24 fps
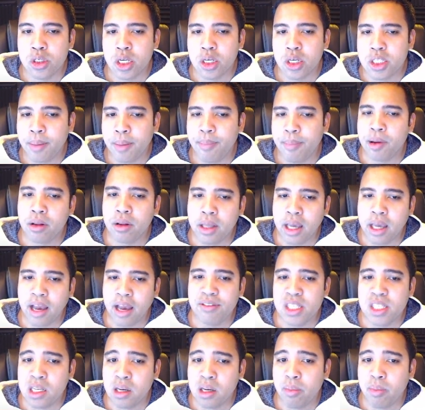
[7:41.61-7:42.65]
typically I've
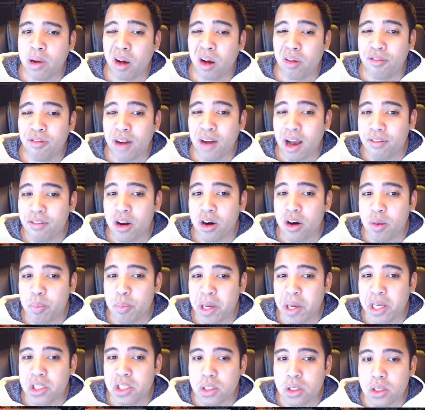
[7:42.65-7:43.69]
seen about 500
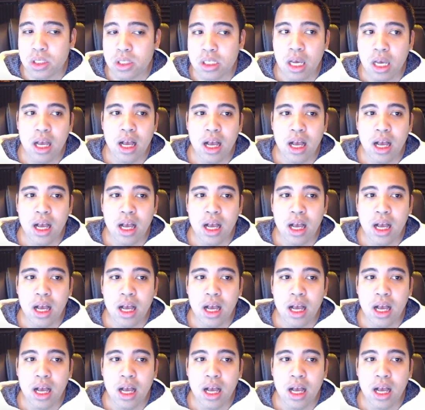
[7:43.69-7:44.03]
pixels,